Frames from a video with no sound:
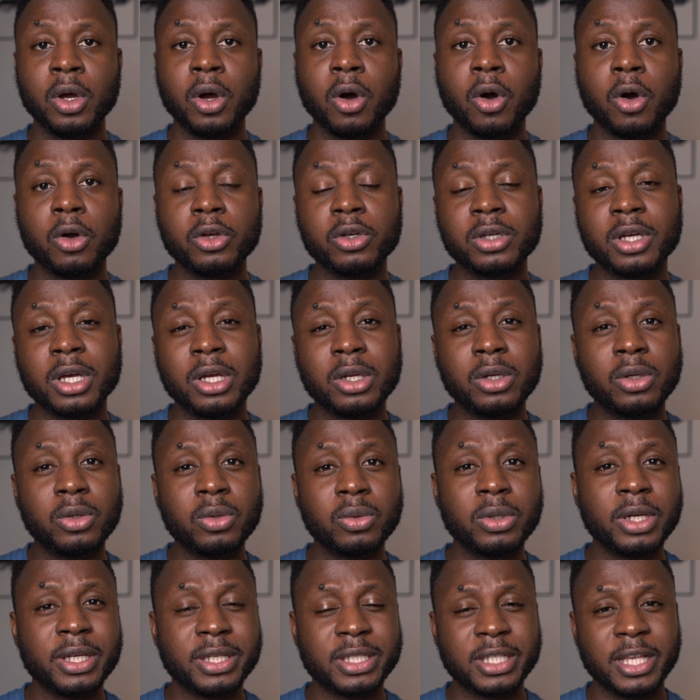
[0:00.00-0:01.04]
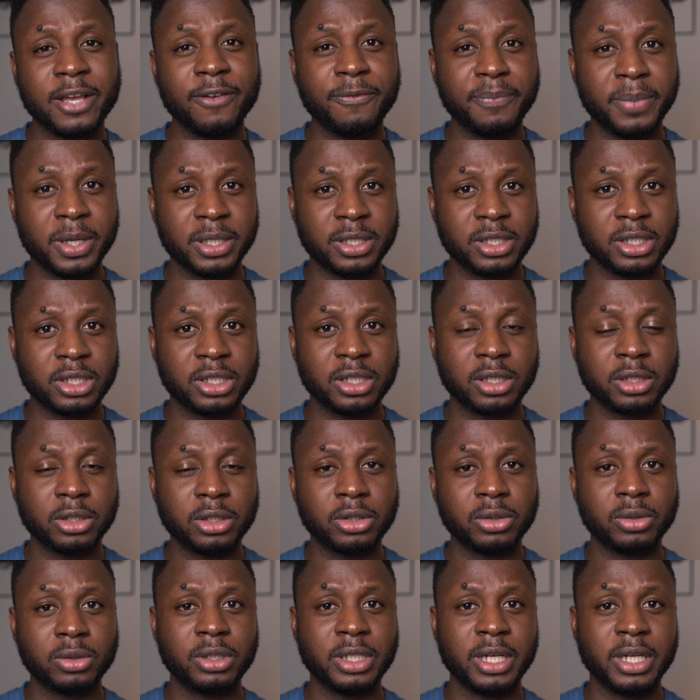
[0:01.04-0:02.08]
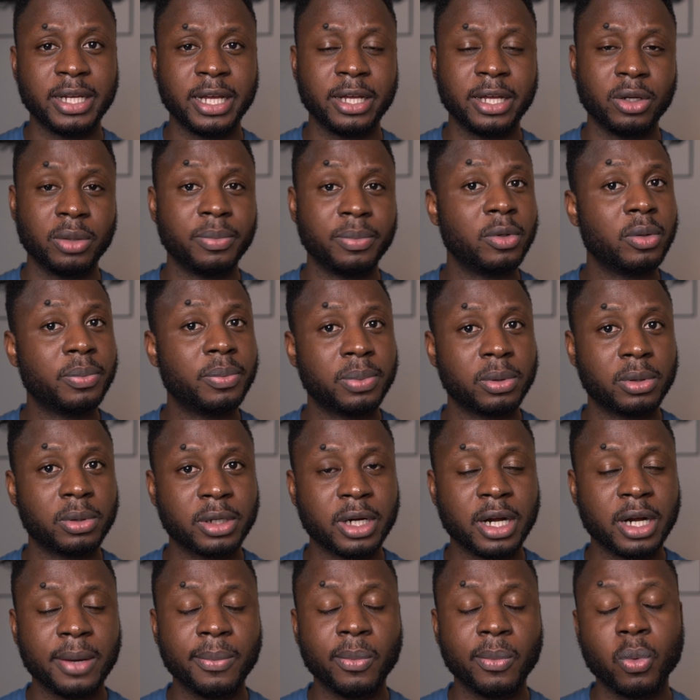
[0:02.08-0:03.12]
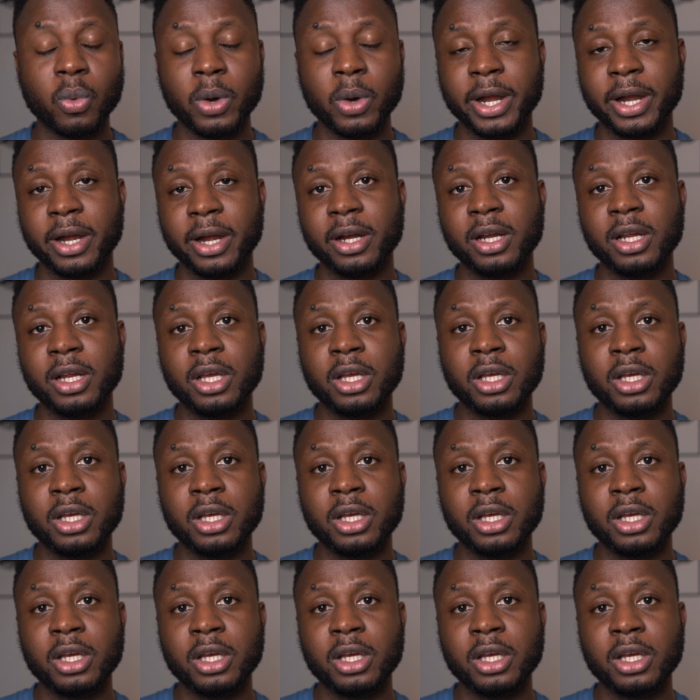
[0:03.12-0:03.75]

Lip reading: Or you can do a self-petition through the NIW program where